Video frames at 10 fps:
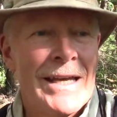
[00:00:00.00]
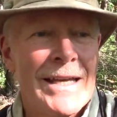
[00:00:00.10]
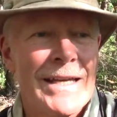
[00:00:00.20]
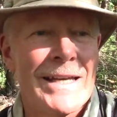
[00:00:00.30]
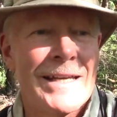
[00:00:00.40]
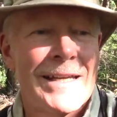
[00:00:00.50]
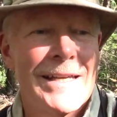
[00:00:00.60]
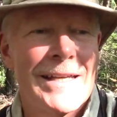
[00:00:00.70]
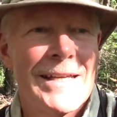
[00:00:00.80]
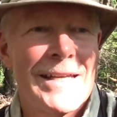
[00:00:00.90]
uh,
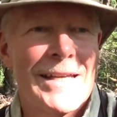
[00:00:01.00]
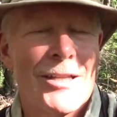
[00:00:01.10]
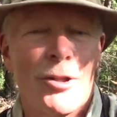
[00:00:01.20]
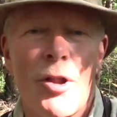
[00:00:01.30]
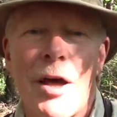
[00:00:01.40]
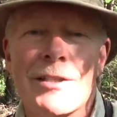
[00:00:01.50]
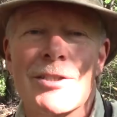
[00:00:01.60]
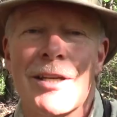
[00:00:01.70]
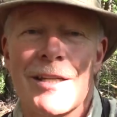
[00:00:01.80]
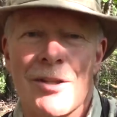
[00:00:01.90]

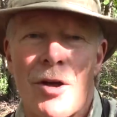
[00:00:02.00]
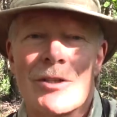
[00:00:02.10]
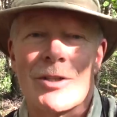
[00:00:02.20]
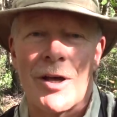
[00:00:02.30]
lots and lots